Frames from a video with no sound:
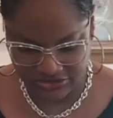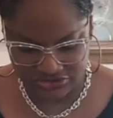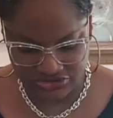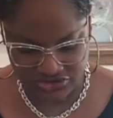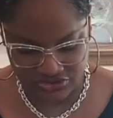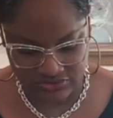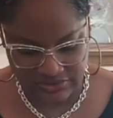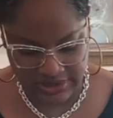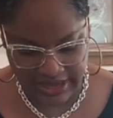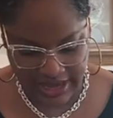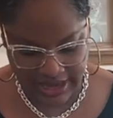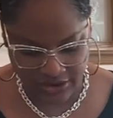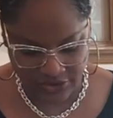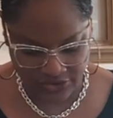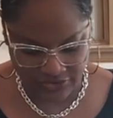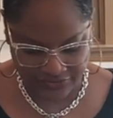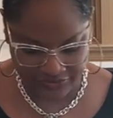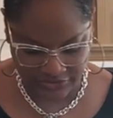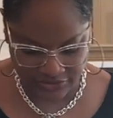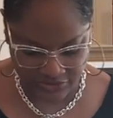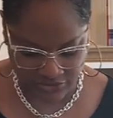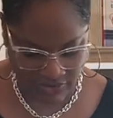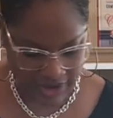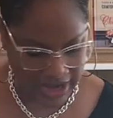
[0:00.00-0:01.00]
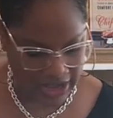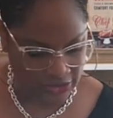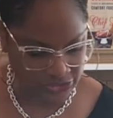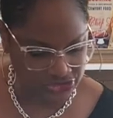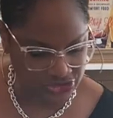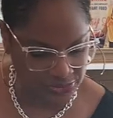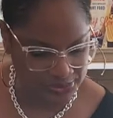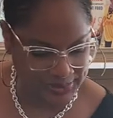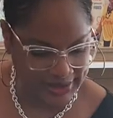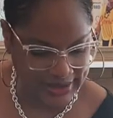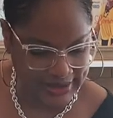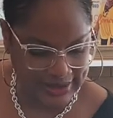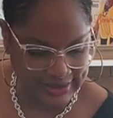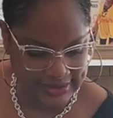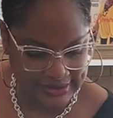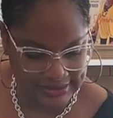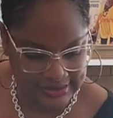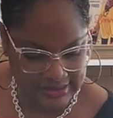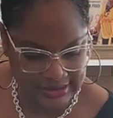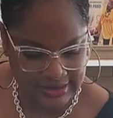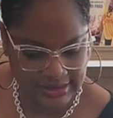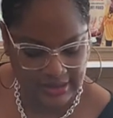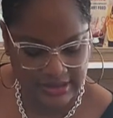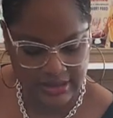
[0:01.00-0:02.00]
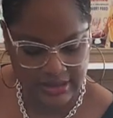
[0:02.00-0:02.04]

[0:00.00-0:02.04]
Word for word: Do not overcrowd your pan,